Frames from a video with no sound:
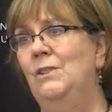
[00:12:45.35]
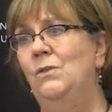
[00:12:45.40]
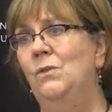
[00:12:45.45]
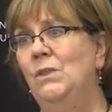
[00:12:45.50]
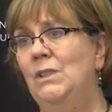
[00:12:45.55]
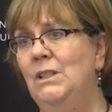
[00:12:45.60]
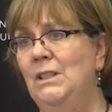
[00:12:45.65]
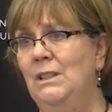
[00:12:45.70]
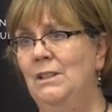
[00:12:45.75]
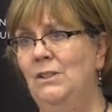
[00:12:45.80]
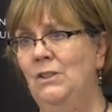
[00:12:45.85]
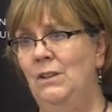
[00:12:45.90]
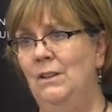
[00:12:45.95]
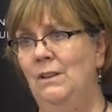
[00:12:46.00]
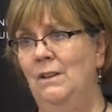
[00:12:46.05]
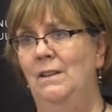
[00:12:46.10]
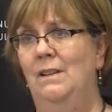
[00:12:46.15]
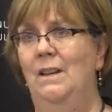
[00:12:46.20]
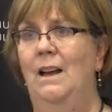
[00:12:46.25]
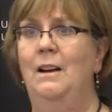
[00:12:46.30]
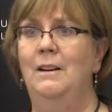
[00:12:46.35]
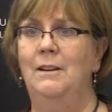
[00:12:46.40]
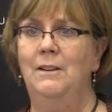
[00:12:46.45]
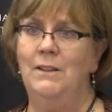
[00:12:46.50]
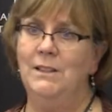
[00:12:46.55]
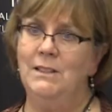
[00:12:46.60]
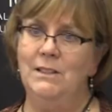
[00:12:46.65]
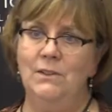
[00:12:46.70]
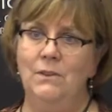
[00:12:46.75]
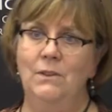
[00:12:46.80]
traditional
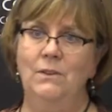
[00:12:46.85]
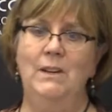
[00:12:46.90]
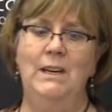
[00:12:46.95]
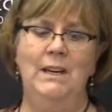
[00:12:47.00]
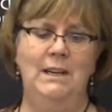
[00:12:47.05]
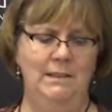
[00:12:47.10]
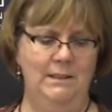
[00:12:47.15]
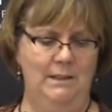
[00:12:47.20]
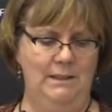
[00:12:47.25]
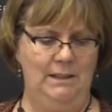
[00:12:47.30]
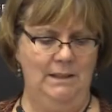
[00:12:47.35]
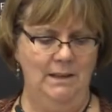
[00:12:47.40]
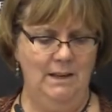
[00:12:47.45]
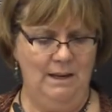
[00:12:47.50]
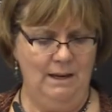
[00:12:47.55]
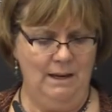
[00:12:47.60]
artist grants.